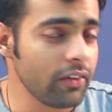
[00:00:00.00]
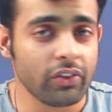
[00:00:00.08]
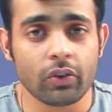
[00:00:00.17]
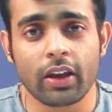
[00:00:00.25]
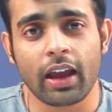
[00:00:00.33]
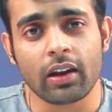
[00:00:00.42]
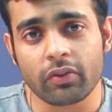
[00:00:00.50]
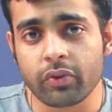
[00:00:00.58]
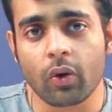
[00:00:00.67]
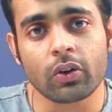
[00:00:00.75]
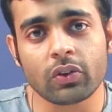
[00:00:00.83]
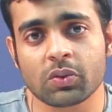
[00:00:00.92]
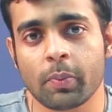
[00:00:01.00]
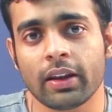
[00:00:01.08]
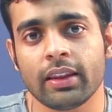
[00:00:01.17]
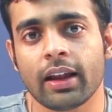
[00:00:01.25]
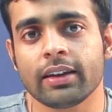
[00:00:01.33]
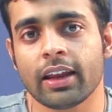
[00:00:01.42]
if you can afford to
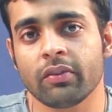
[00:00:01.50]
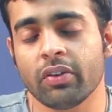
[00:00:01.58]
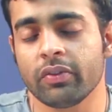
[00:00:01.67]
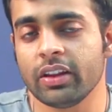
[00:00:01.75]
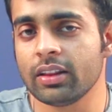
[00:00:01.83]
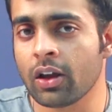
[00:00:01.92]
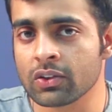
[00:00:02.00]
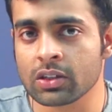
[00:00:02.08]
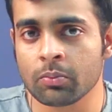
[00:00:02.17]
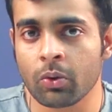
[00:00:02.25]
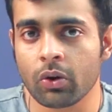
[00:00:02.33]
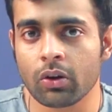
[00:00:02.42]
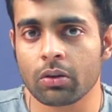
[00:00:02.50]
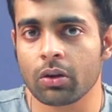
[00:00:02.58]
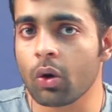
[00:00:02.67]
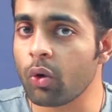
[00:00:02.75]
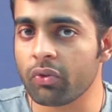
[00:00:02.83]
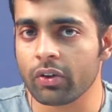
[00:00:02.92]
spend that 10,000-15,000 more,
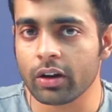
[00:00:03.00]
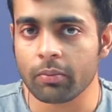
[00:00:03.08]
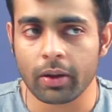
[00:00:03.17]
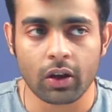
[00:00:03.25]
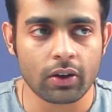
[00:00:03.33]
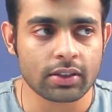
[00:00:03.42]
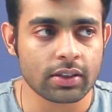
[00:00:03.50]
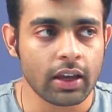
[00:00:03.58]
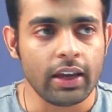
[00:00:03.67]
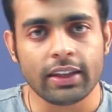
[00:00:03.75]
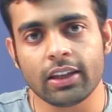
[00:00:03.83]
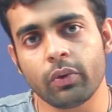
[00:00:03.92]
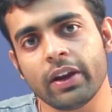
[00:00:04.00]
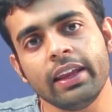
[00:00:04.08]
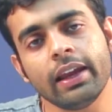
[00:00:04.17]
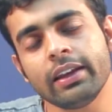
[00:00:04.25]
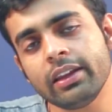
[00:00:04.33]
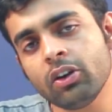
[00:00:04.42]
go for it, because the
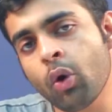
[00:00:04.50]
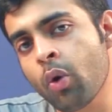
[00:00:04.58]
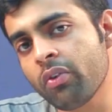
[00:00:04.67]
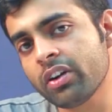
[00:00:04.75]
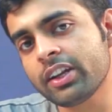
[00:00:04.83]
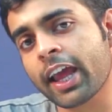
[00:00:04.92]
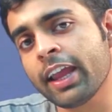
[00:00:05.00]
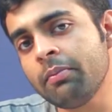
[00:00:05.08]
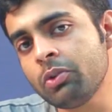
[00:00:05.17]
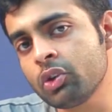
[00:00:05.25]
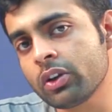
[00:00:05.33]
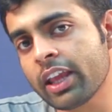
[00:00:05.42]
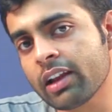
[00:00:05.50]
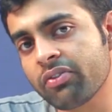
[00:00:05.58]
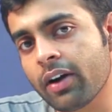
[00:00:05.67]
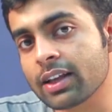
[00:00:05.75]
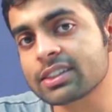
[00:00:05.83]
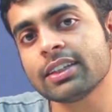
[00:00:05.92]
2080 over time should
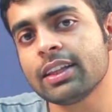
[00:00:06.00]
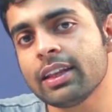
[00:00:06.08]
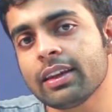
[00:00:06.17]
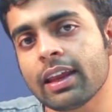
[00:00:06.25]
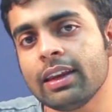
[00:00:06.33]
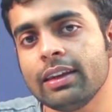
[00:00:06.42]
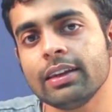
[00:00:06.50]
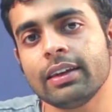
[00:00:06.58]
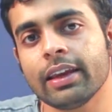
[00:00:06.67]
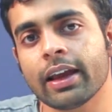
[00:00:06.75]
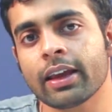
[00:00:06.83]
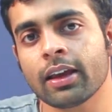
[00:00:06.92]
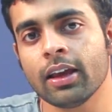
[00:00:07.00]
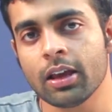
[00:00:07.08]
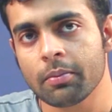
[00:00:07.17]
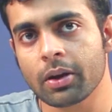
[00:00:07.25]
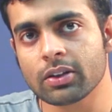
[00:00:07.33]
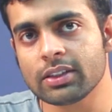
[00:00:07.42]
get faster than 1080 Ti,
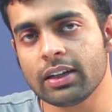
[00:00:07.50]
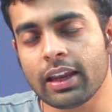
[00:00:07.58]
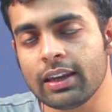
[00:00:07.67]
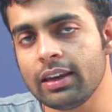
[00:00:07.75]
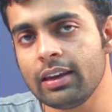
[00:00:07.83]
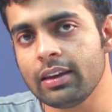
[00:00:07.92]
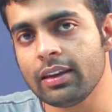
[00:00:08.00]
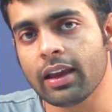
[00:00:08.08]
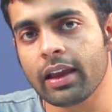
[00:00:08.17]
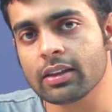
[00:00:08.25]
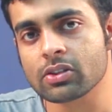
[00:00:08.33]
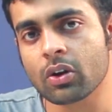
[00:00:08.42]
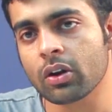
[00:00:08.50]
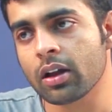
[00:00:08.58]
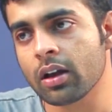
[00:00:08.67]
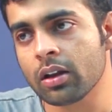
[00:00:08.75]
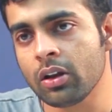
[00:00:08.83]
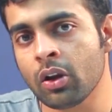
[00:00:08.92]
because the 1080 Ti is
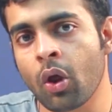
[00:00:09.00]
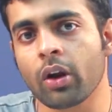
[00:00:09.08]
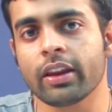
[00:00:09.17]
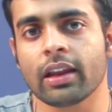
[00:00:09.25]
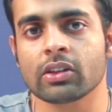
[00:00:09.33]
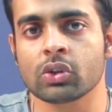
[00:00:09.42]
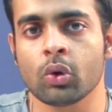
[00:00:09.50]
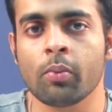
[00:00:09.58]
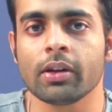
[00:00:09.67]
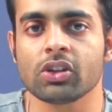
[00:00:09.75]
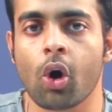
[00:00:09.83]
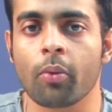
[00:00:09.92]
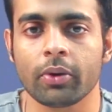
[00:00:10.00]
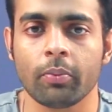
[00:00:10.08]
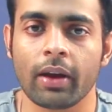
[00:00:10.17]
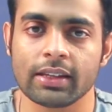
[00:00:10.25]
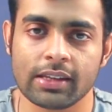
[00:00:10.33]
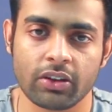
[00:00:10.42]
gonna not get so much
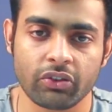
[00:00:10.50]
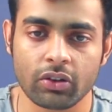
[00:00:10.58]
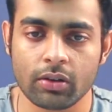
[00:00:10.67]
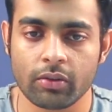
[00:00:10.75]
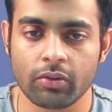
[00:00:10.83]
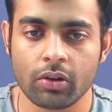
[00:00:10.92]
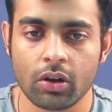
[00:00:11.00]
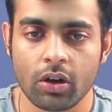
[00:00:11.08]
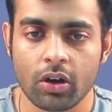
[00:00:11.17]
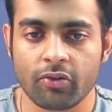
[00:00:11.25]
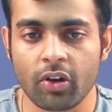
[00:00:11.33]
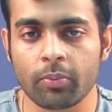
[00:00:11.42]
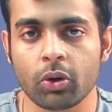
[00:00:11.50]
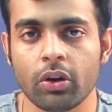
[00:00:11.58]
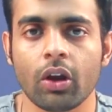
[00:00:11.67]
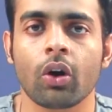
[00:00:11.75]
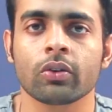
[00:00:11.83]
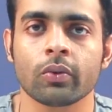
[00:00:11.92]
optimization from
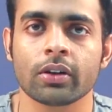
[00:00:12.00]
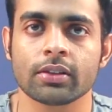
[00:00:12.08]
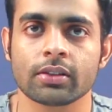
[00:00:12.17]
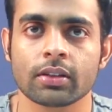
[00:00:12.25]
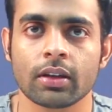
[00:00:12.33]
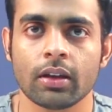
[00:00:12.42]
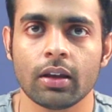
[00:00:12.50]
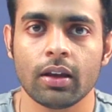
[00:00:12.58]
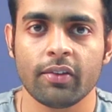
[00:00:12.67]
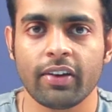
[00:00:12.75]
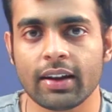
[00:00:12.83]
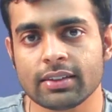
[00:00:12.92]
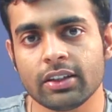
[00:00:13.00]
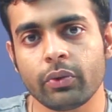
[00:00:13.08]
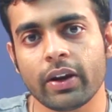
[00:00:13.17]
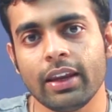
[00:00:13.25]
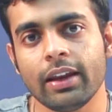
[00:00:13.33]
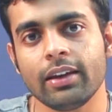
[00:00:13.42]
today onwards, whereas the
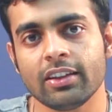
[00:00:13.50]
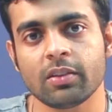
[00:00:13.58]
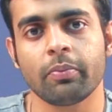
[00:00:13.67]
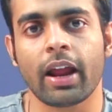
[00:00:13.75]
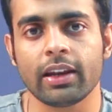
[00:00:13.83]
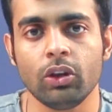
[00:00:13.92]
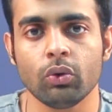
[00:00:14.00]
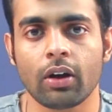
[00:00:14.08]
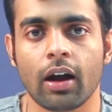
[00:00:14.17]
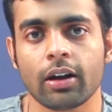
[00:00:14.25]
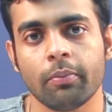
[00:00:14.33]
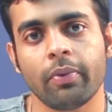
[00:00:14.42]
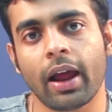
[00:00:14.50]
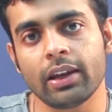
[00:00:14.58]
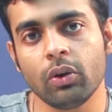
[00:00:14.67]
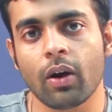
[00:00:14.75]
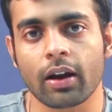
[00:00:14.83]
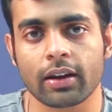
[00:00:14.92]
2080 is a brand new card, a
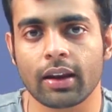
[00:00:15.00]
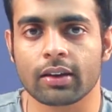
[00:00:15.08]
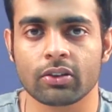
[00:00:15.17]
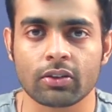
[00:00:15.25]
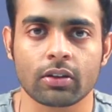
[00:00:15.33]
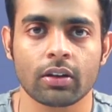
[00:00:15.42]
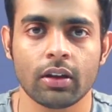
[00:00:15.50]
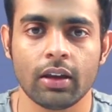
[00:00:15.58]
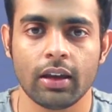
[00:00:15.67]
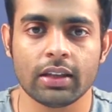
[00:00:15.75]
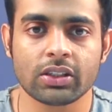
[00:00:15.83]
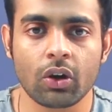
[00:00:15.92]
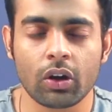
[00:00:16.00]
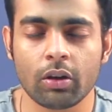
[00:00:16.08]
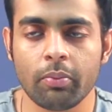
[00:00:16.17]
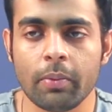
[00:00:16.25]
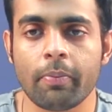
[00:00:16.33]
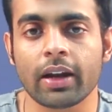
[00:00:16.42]
brand new architecture. It's
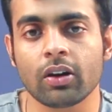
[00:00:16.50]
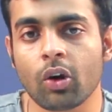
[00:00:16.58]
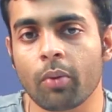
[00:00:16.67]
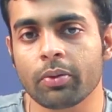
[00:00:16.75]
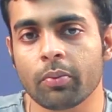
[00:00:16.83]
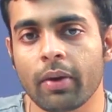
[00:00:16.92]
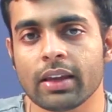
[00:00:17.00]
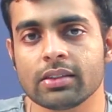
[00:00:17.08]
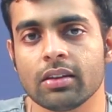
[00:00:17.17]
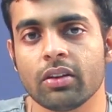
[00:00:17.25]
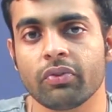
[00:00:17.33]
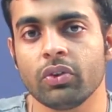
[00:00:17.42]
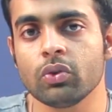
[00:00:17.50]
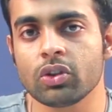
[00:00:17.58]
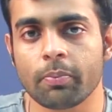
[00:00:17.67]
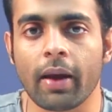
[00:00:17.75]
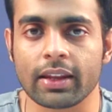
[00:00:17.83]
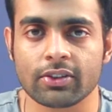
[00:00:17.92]
gonna be better optimized in the
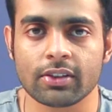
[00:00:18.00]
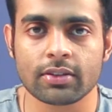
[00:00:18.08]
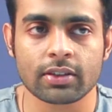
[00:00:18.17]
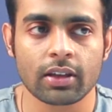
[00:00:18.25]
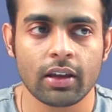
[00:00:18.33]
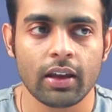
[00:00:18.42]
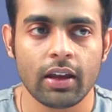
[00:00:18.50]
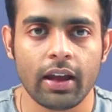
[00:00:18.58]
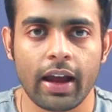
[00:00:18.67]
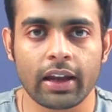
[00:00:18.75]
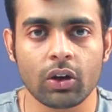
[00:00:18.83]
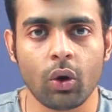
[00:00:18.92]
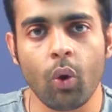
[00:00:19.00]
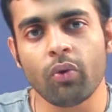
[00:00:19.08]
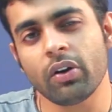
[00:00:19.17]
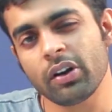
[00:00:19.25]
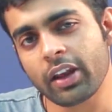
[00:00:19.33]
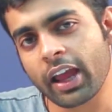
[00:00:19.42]
future patches, and
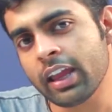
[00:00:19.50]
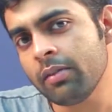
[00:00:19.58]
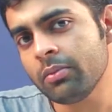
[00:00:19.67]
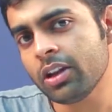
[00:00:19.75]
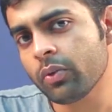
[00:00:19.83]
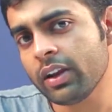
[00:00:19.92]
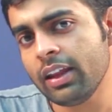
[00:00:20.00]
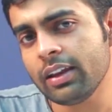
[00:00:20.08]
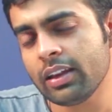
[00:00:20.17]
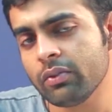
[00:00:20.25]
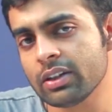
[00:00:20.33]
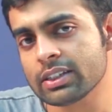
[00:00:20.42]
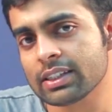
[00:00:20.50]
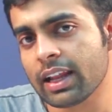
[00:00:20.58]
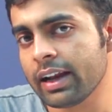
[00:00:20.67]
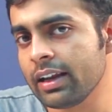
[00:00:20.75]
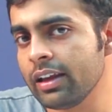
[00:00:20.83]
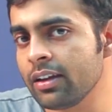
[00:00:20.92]
over time the 2080 will
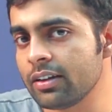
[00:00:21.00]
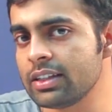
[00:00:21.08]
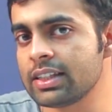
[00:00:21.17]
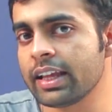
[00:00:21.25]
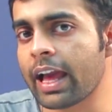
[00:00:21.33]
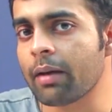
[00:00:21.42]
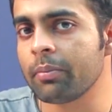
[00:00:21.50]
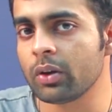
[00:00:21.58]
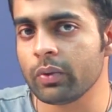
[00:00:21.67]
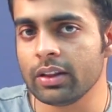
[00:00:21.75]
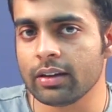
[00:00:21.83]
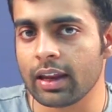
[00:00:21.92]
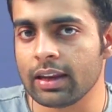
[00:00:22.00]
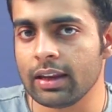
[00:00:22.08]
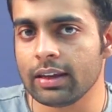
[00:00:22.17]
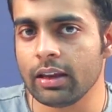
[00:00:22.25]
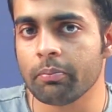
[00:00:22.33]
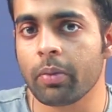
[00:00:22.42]
slightly increase the gap between the
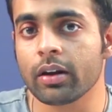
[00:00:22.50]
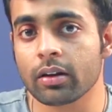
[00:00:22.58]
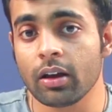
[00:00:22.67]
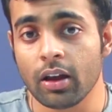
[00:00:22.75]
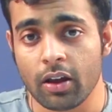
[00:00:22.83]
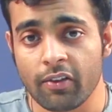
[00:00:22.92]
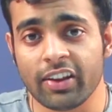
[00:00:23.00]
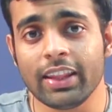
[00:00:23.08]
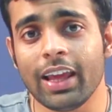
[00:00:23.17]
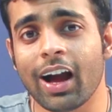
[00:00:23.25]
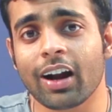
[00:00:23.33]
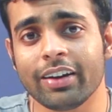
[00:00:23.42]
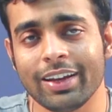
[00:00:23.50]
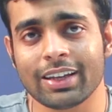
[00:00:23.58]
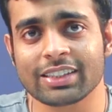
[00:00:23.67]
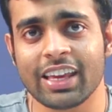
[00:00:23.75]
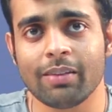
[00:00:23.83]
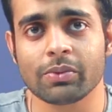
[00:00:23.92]
1080. But when the
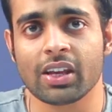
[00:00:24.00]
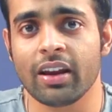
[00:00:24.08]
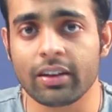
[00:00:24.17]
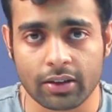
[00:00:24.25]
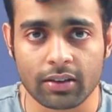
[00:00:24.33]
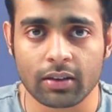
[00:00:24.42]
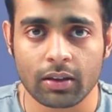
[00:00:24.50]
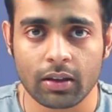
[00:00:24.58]
RTX games hit